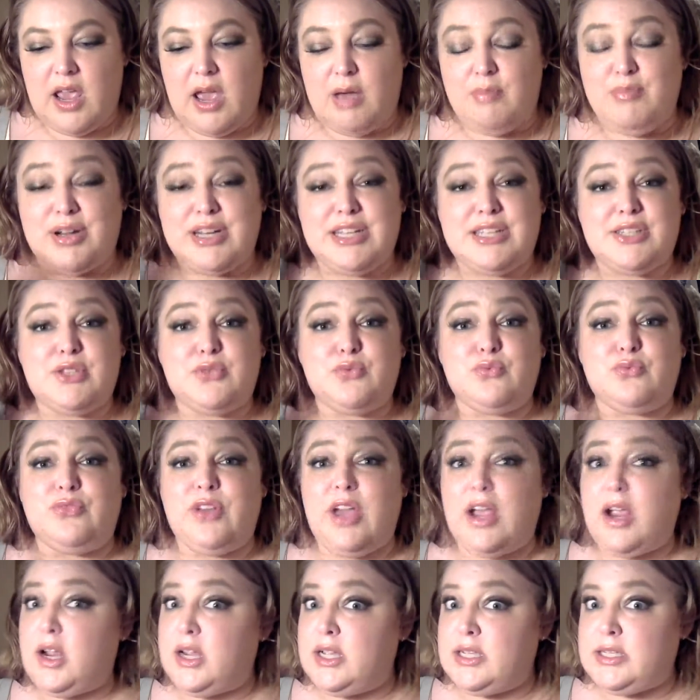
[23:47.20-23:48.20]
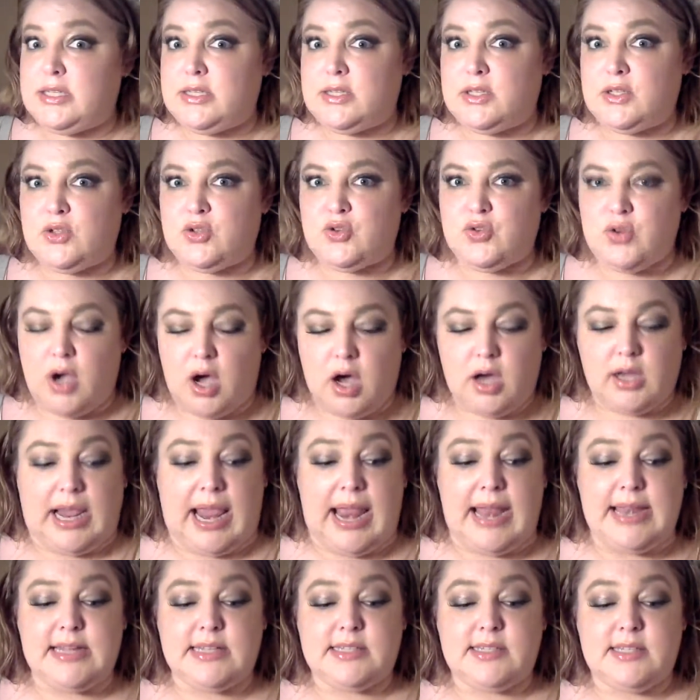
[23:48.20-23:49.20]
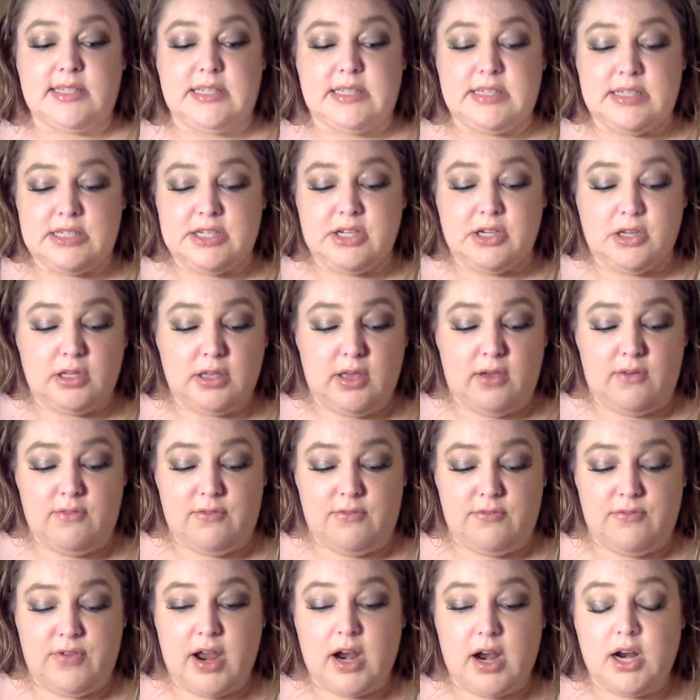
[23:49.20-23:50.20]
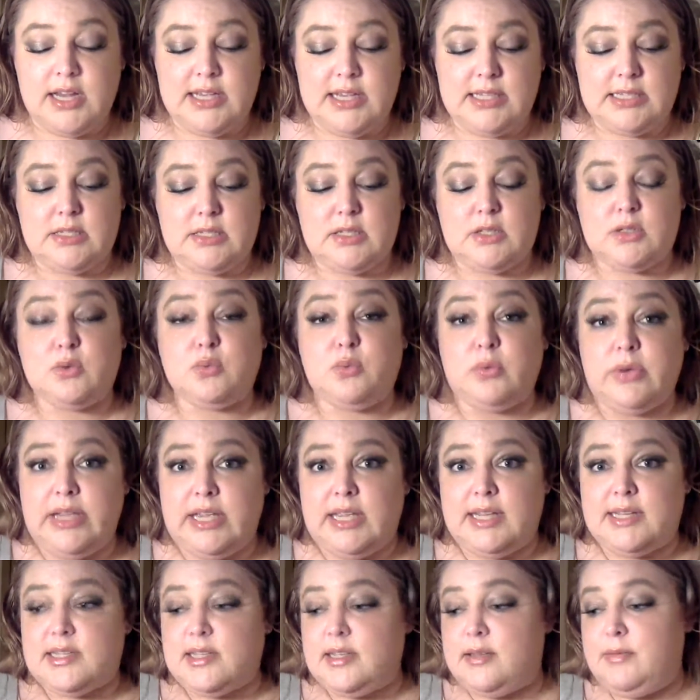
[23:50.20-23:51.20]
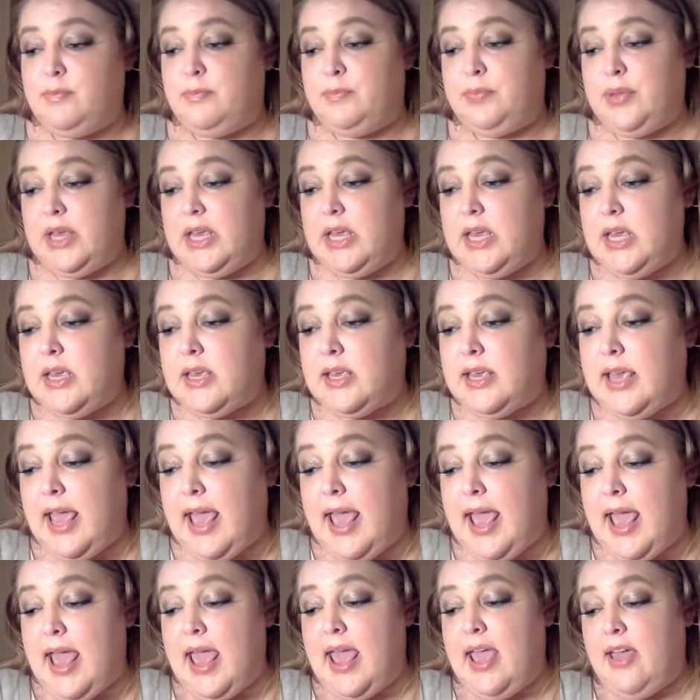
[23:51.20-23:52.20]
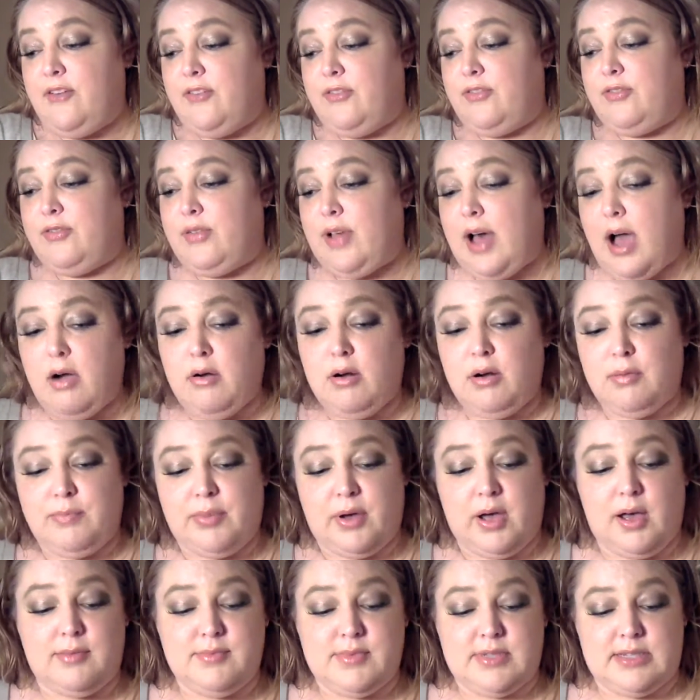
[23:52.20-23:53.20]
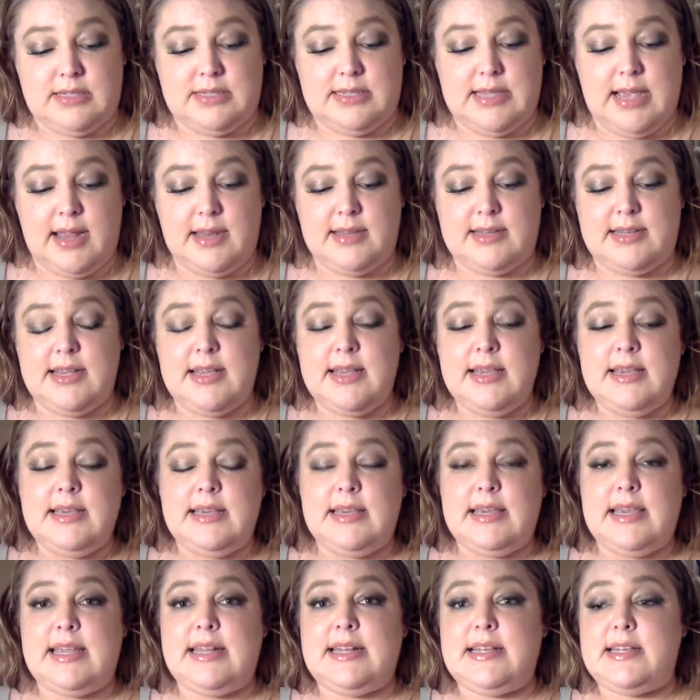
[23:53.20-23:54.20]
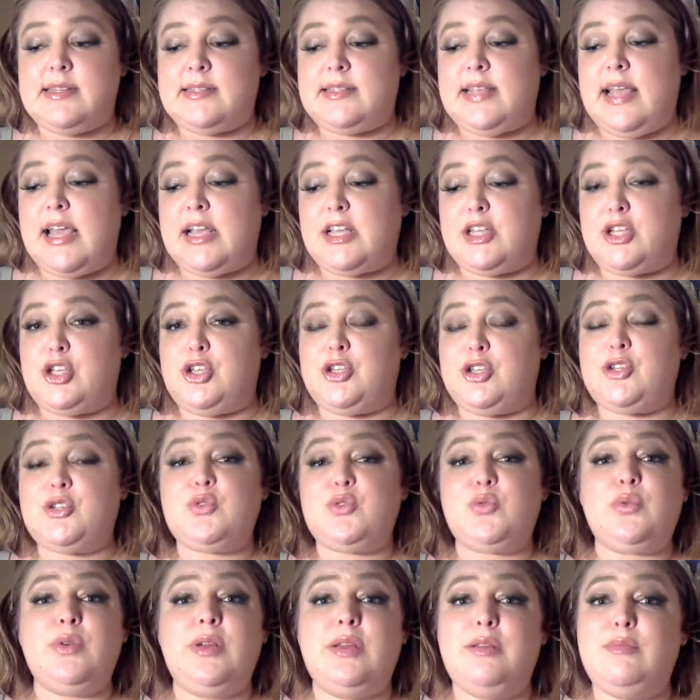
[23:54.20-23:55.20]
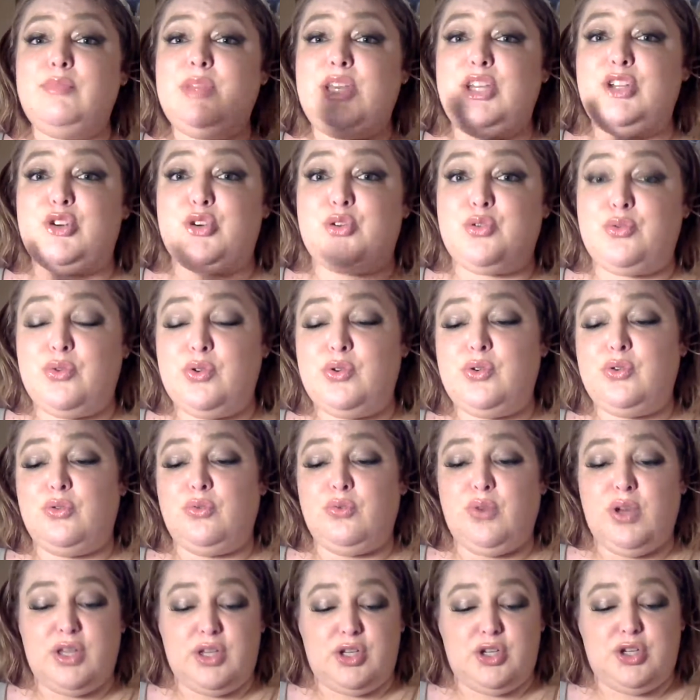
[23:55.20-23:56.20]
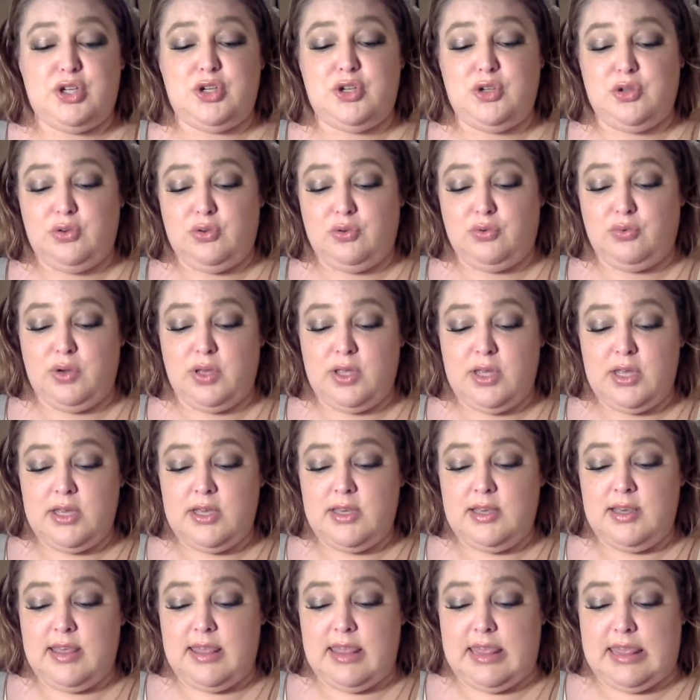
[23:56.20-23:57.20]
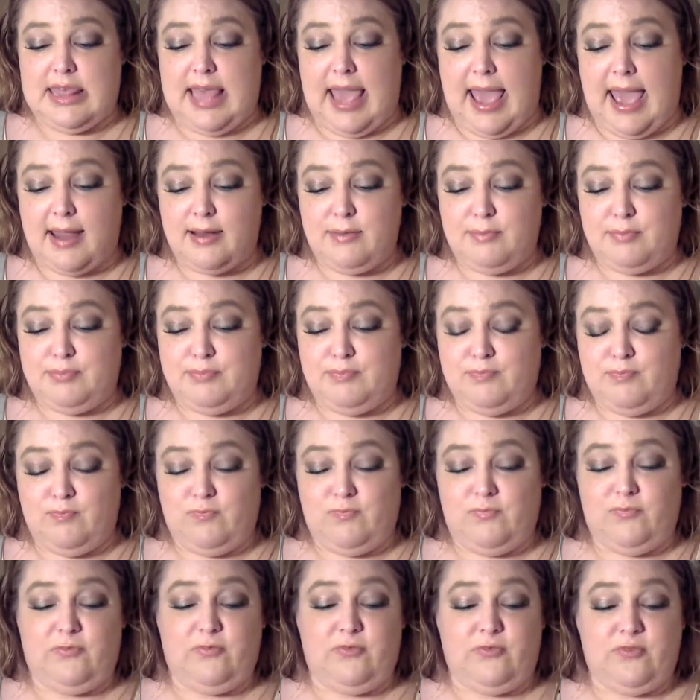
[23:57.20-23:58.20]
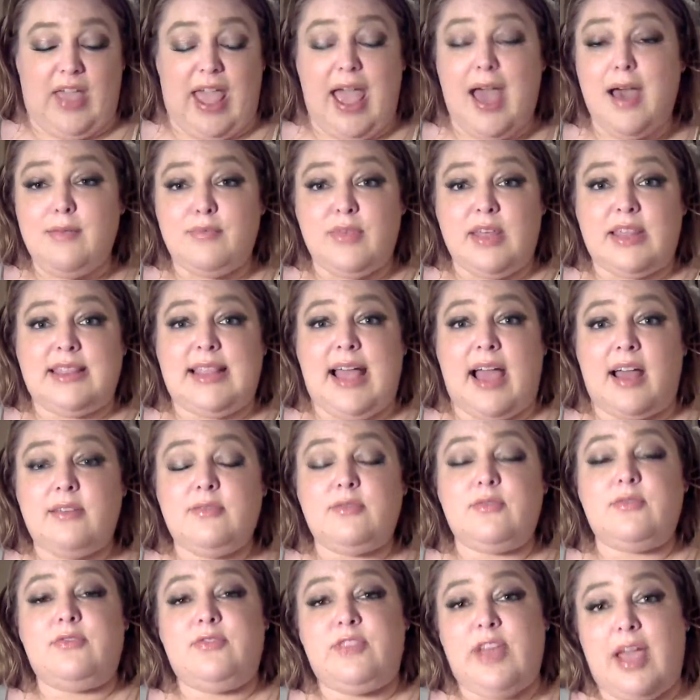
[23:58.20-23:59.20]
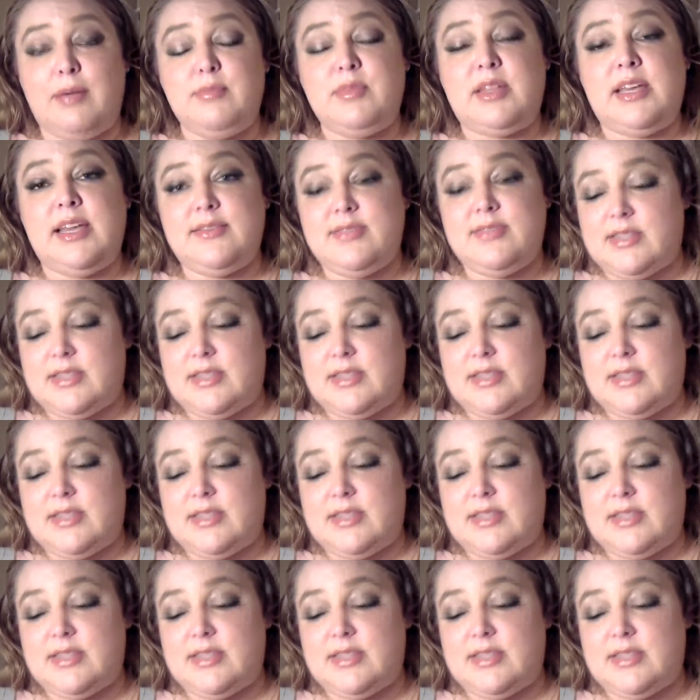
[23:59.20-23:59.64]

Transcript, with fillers: But it's very strong and it's still very sweet. Being a flower bomb scent, it is extremely true to that fam- like that family of